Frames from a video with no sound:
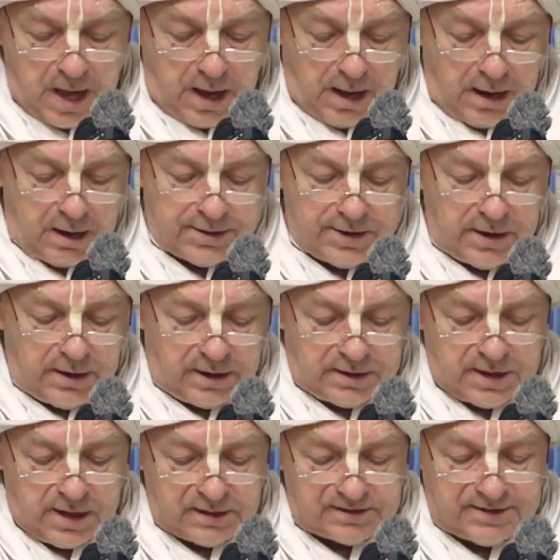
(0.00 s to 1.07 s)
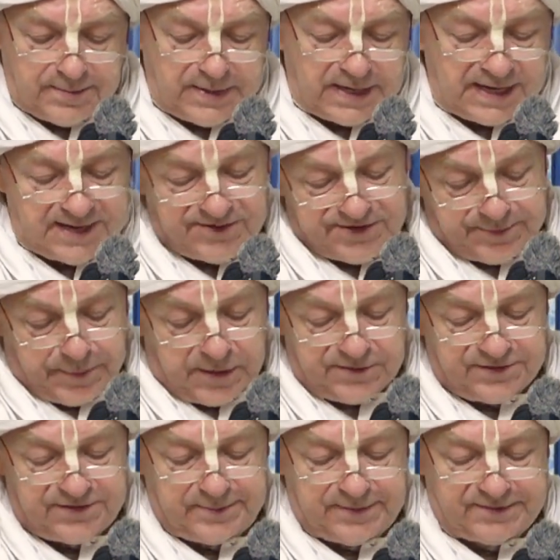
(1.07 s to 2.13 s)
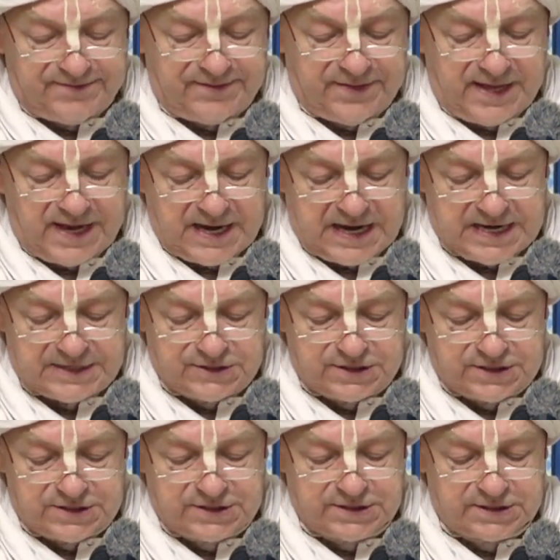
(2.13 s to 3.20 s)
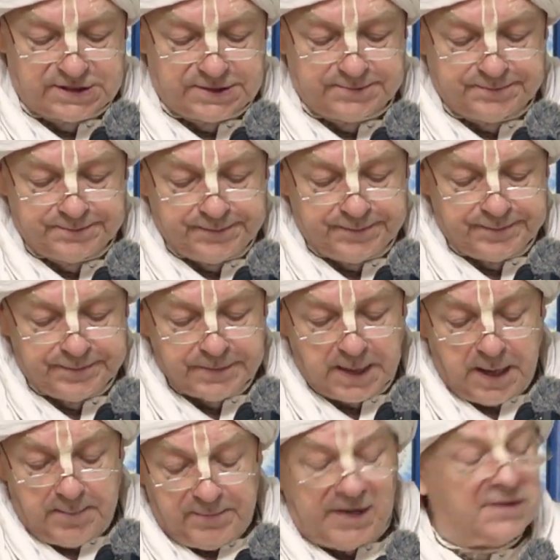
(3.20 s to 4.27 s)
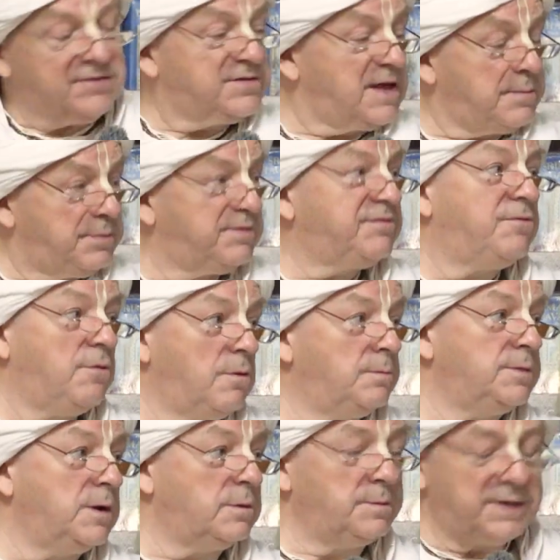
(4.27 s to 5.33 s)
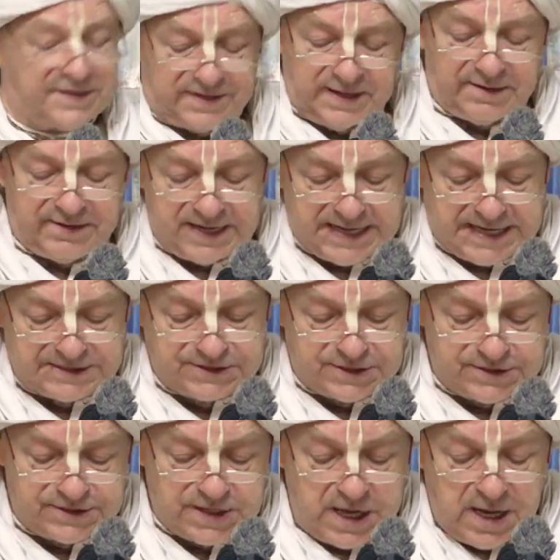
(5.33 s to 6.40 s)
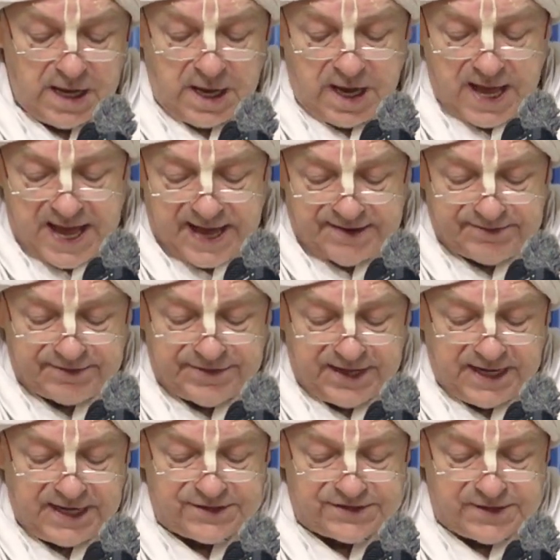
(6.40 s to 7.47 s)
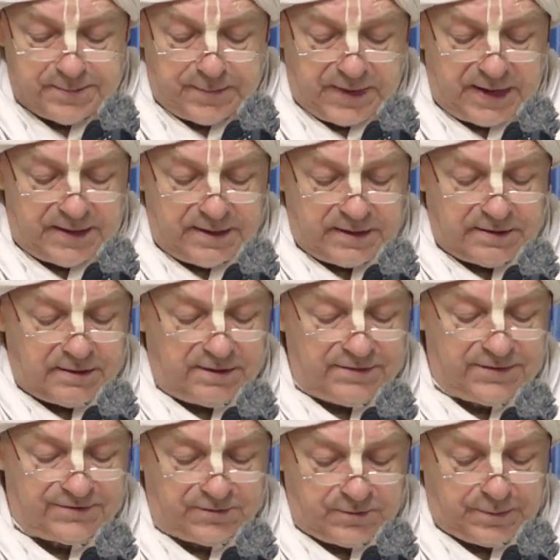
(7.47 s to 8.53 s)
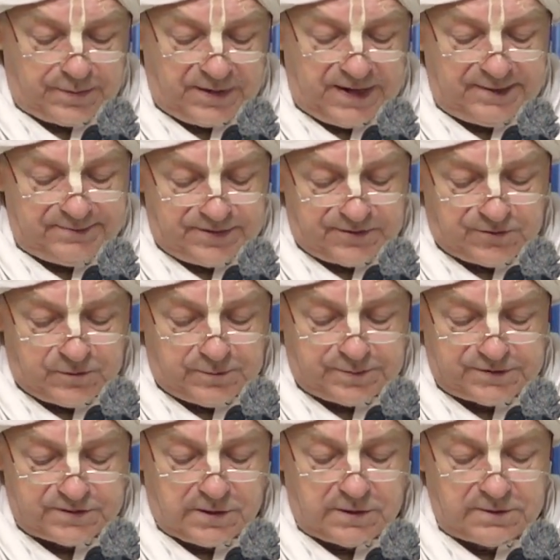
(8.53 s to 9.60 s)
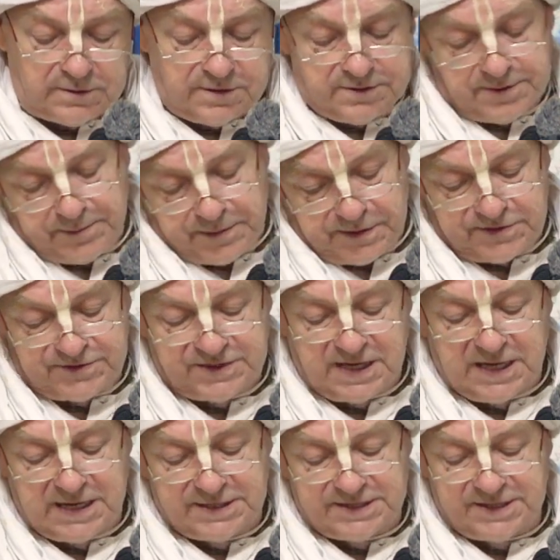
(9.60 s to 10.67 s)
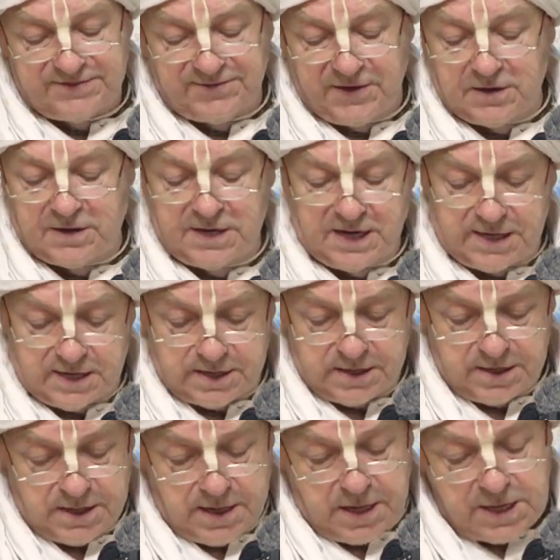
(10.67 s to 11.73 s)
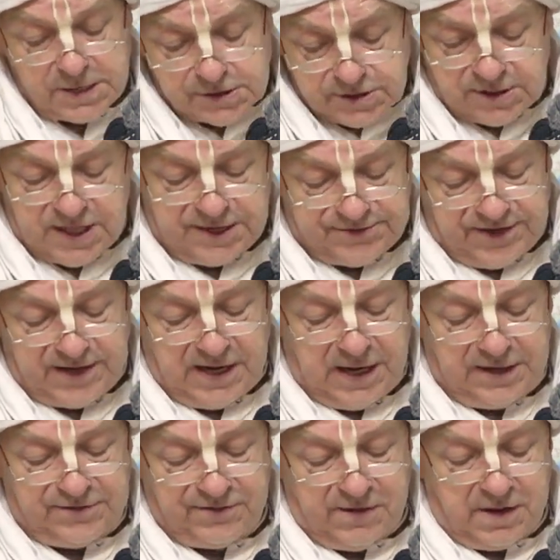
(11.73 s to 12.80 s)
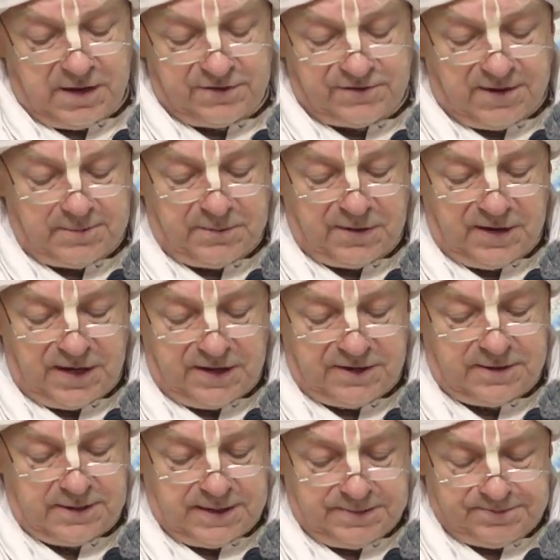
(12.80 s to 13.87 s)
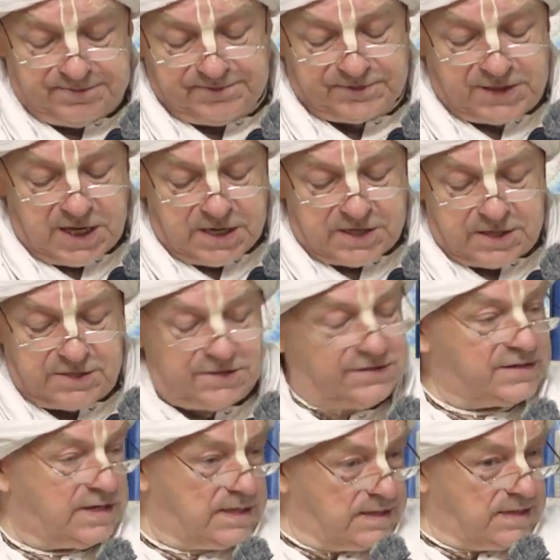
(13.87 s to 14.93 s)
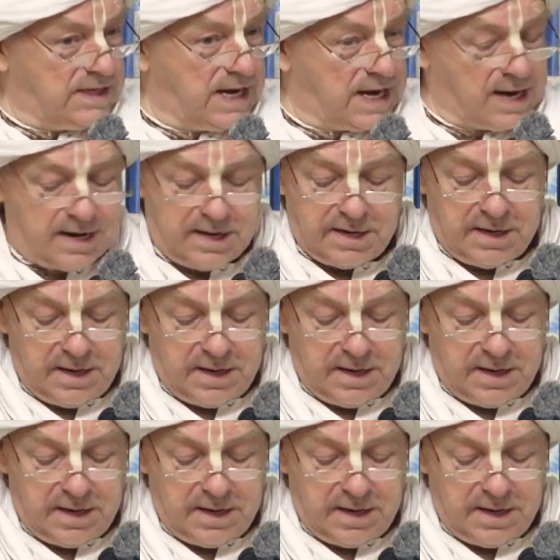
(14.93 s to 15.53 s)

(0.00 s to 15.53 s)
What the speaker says: Are not ultimately responsible for their actions because they perform no material actions. Everything is dependent on the Supreme, the Supersoul, the Personality of Godhead. So that's a nice summary sentence at the end.